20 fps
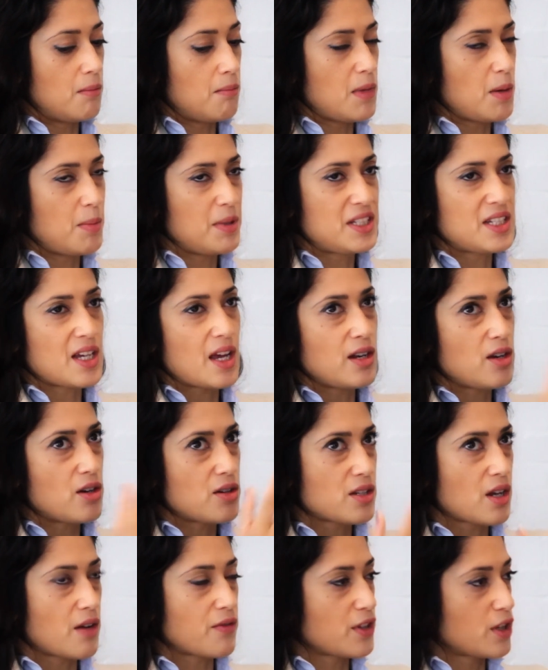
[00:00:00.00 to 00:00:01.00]
maybe 10
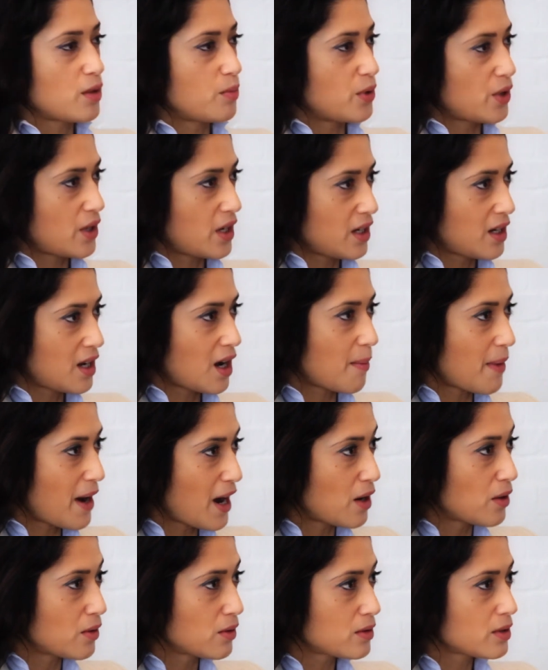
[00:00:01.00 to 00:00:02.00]
years after the book had come
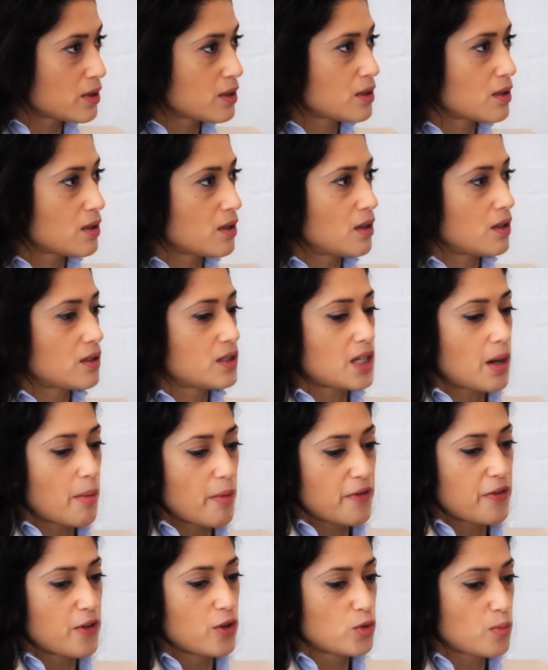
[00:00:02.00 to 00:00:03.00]
out, some
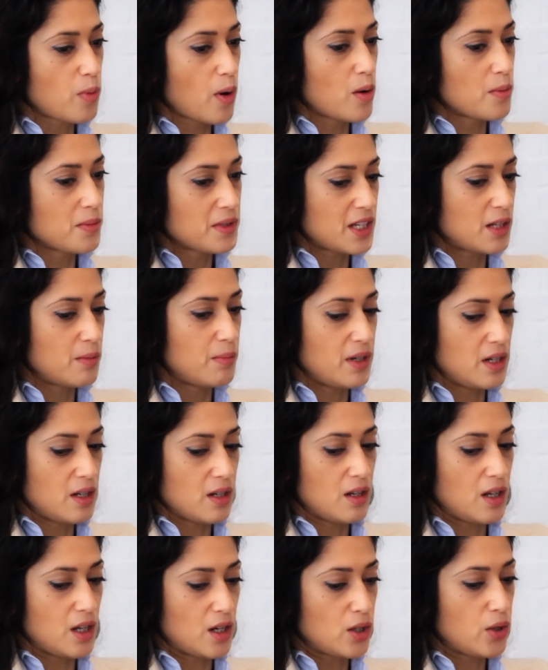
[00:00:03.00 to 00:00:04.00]
of those poems had been
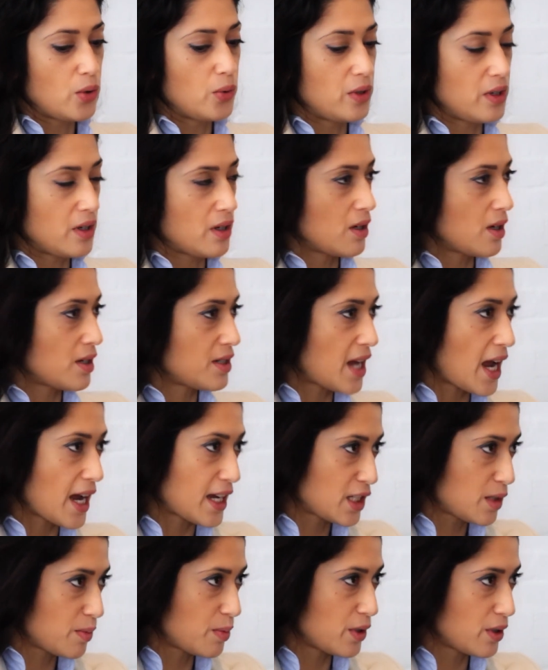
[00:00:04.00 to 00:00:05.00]
included in a
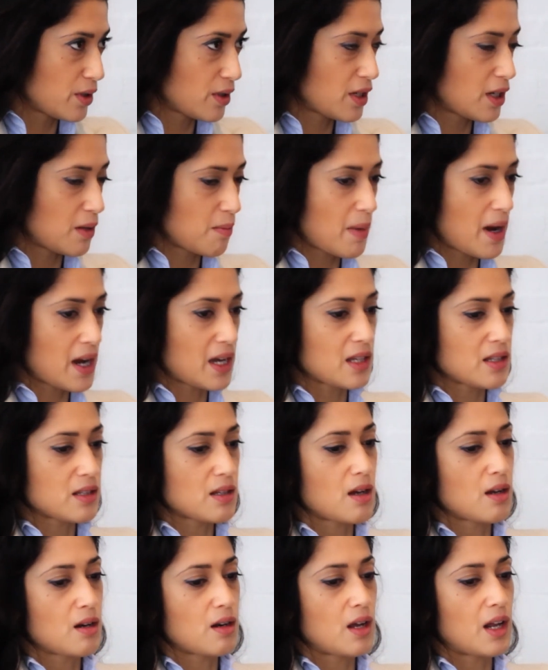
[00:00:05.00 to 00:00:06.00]
textbook in
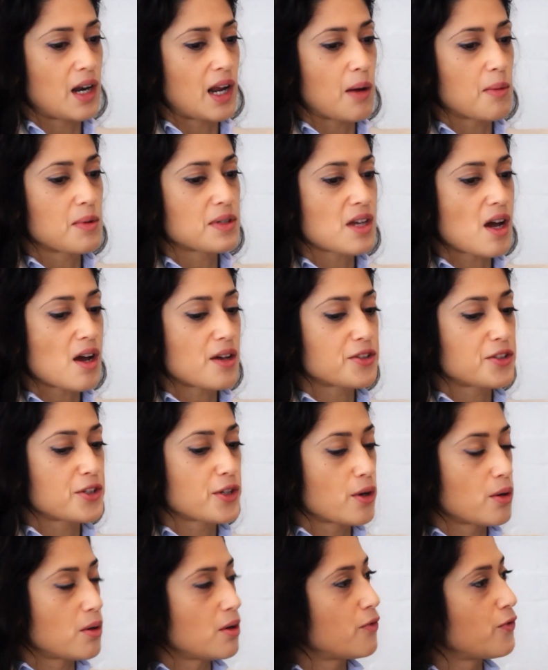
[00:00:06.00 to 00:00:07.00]
Pakistan. And I was asked
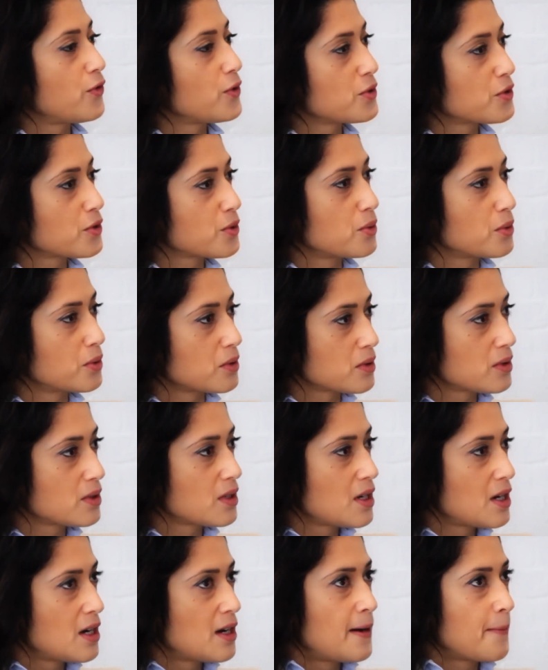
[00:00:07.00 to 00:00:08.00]
to go to a few schools
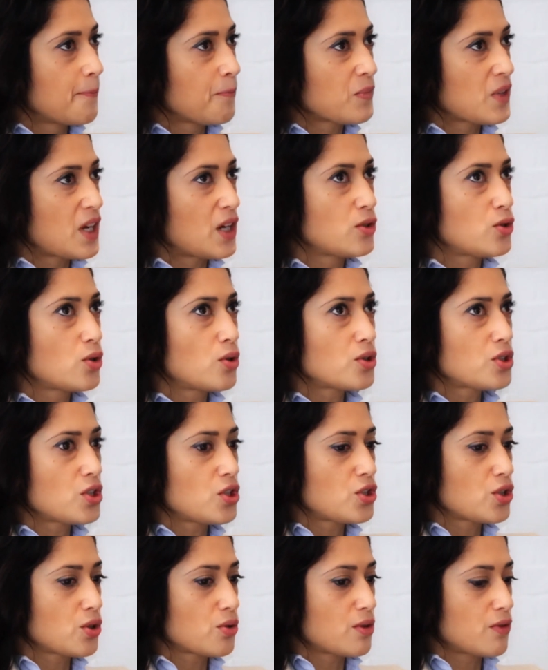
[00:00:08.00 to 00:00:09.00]
and talk
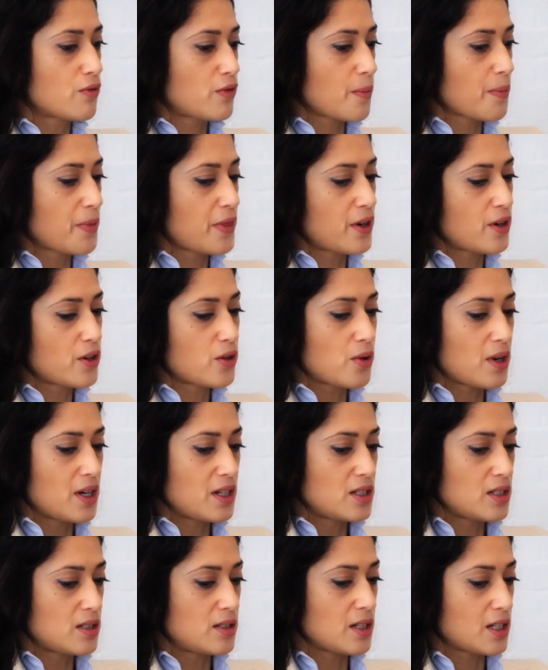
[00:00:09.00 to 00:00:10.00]
to children from 3rd
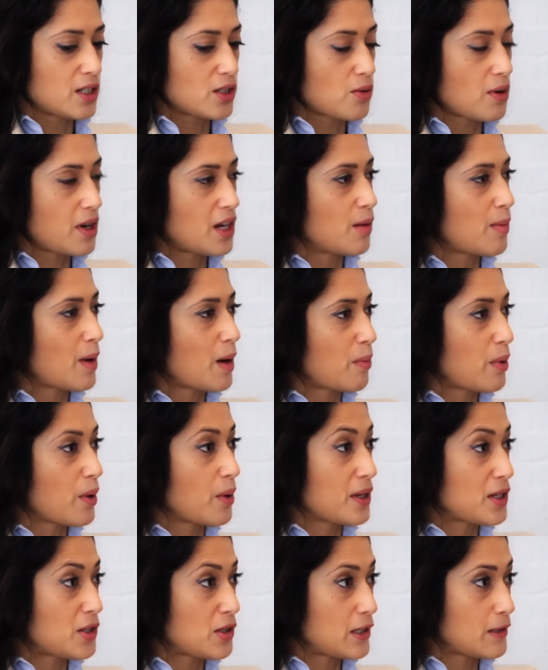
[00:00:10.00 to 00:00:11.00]
grade to 6th grade about
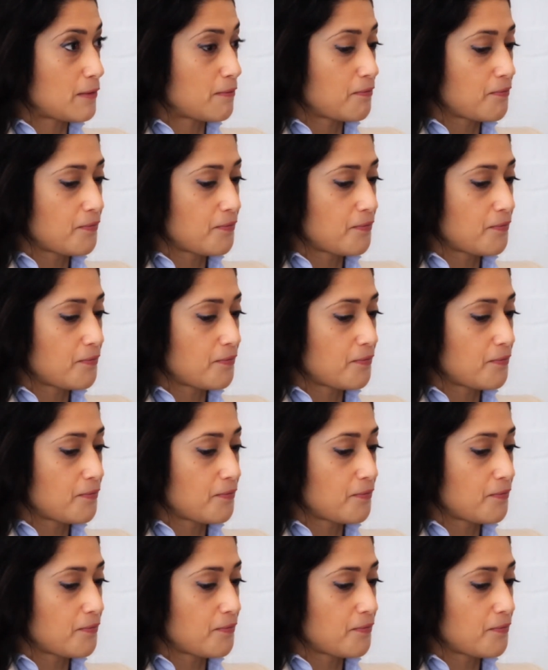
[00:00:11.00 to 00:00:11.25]
poetry.